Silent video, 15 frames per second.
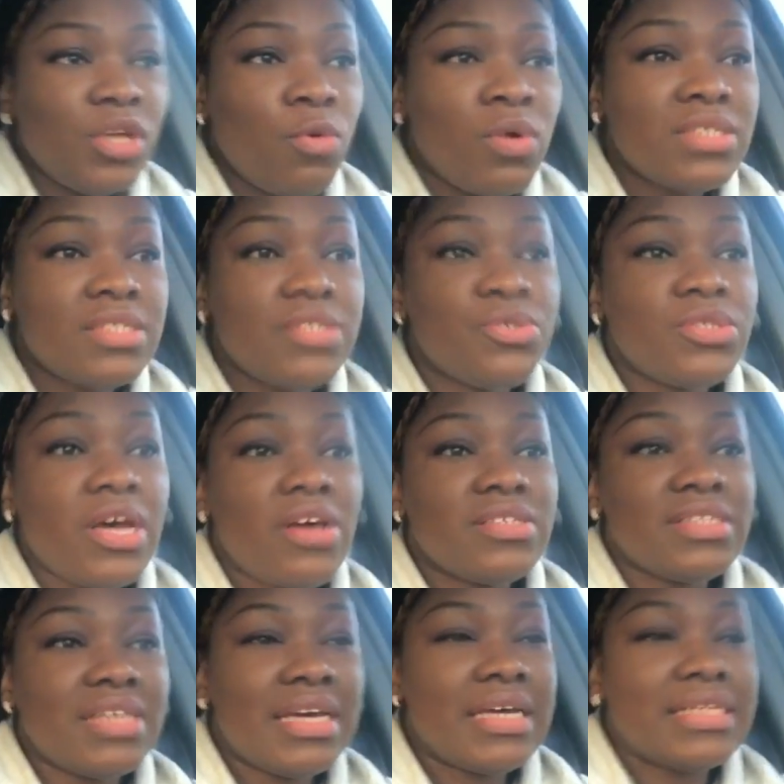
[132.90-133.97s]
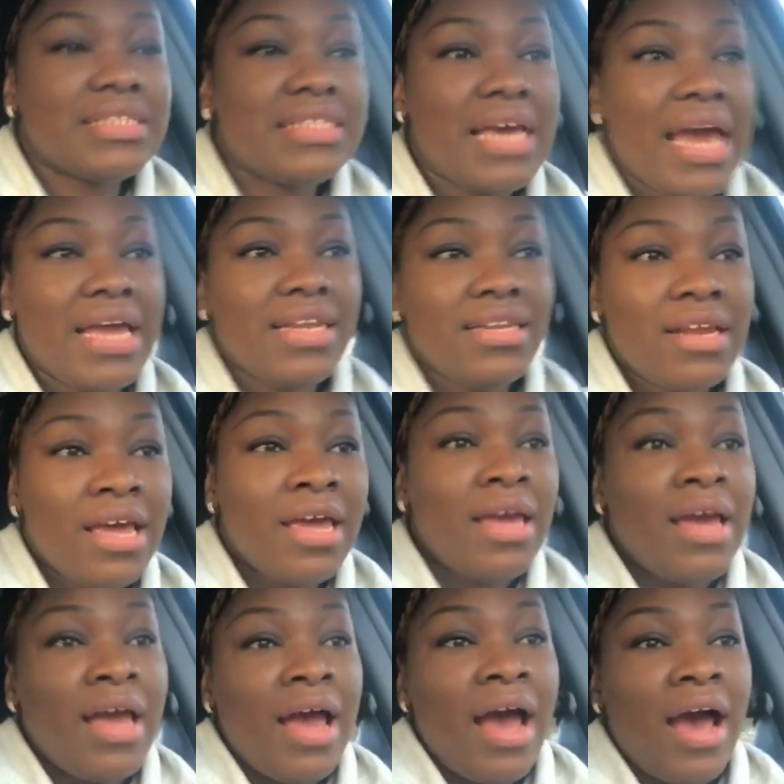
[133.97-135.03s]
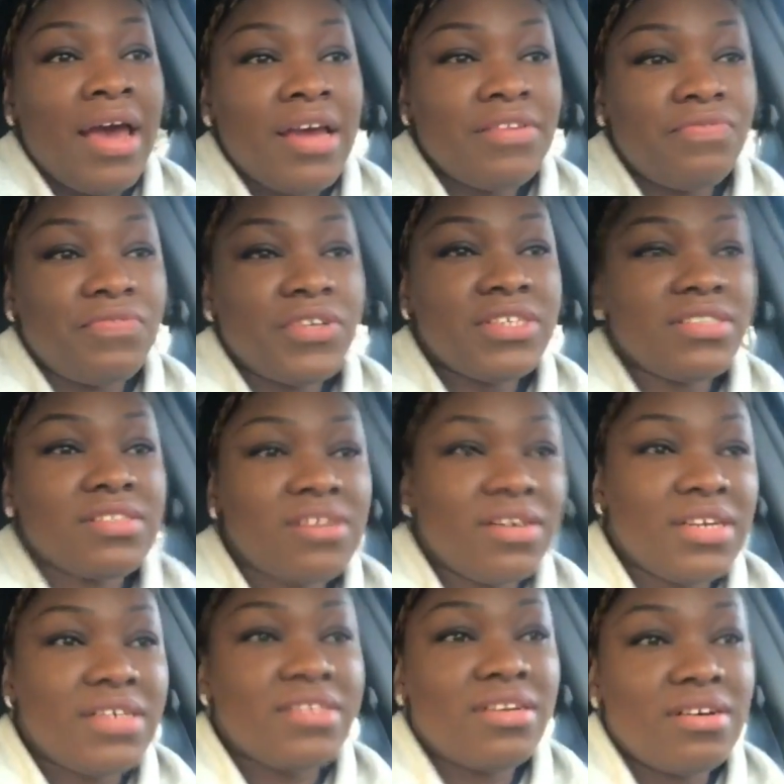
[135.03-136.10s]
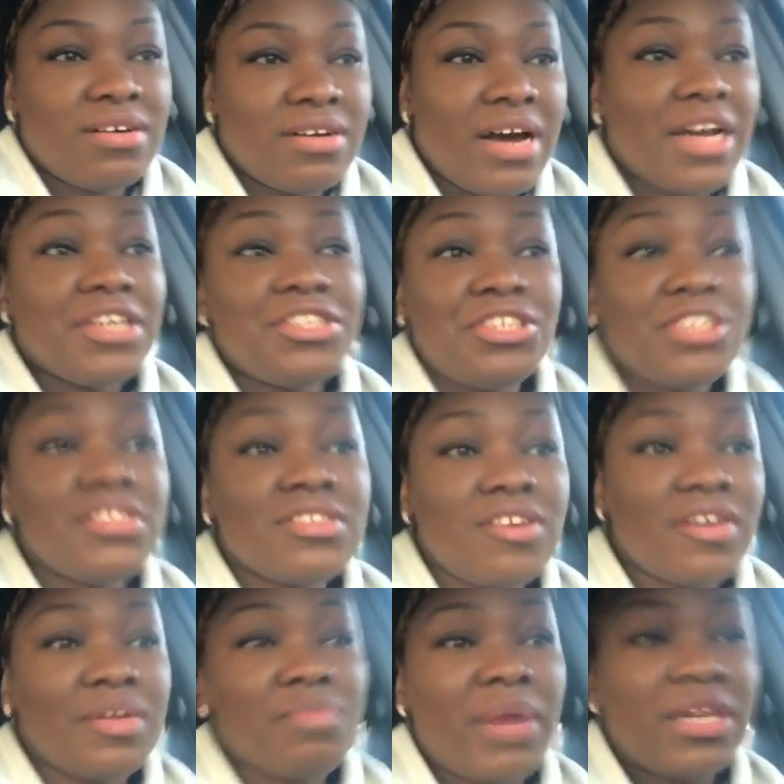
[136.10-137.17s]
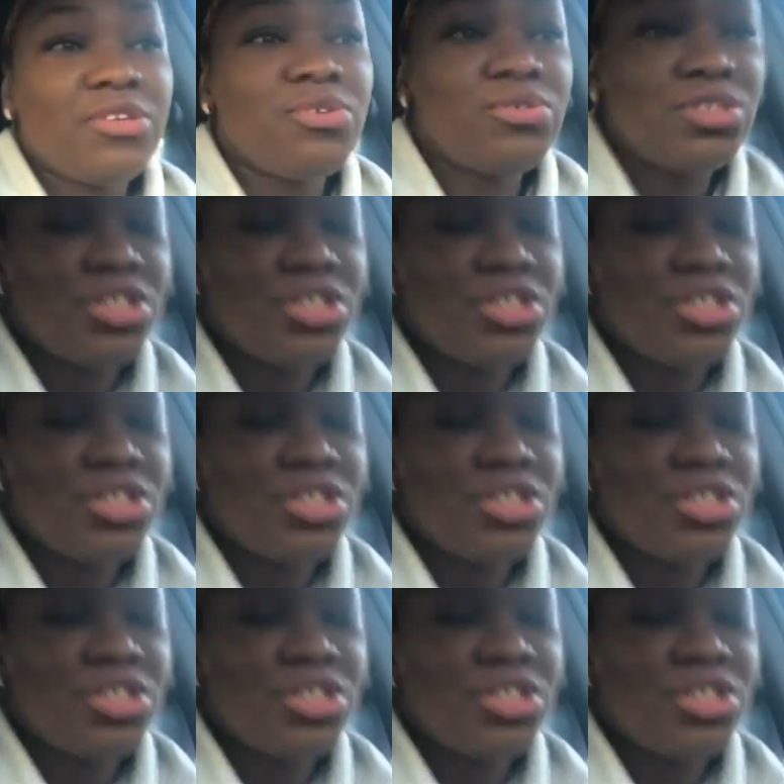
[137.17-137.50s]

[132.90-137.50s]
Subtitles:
was in 2010. I had just started my new